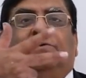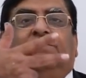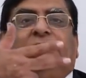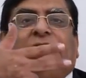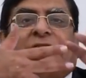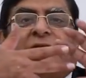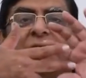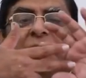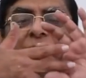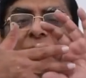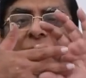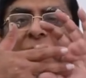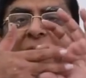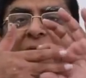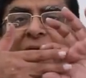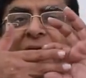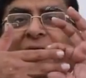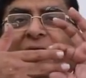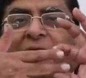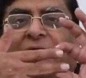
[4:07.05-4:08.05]
Some
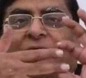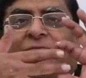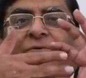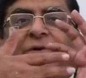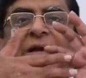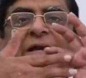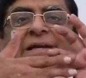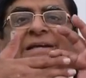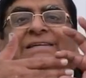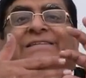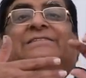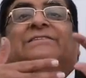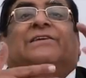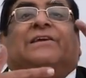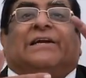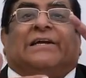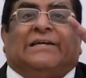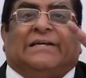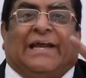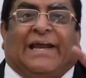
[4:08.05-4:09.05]
magnetic field is
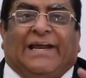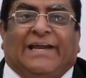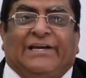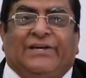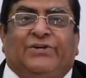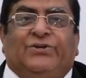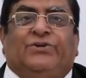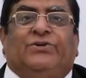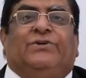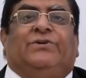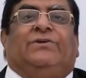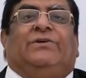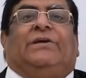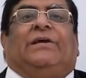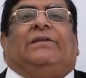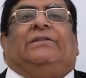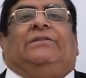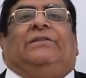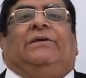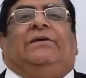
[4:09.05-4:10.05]
retained
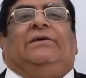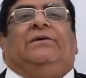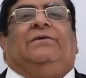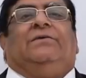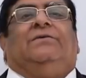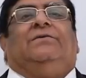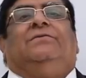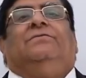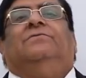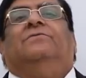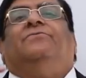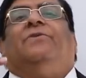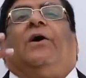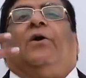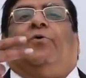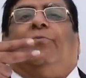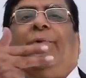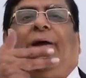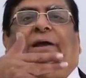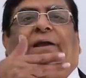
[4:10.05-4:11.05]
in the
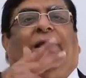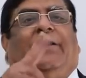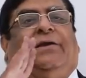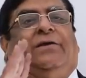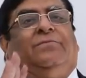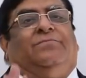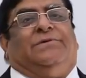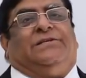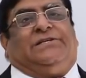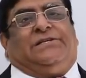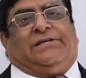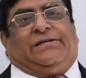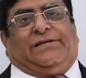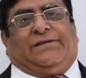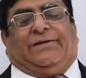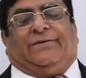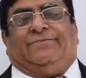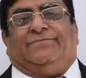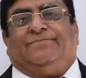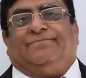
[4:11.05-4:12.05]
ferromagnetic
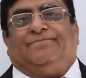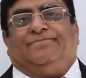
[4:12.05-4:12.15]
material.